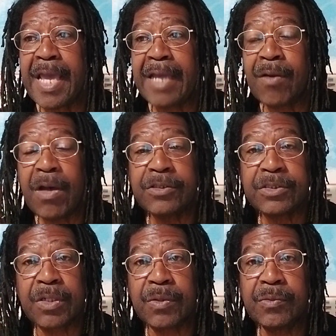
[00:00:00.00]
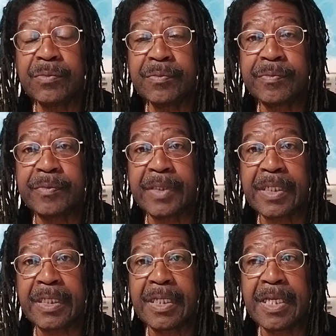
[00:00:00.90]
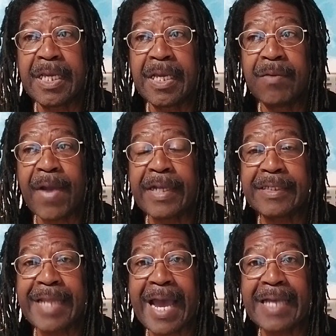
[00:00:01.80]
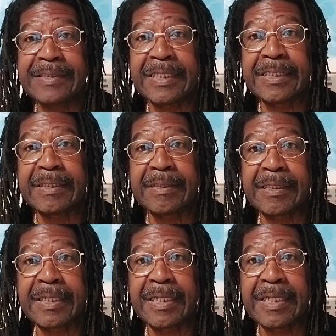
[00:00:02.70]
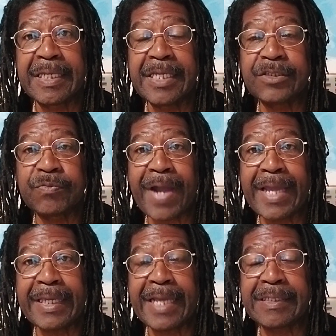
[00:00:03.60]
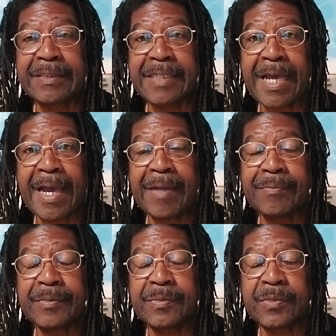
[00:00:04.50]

And also recognizing his rank at the time,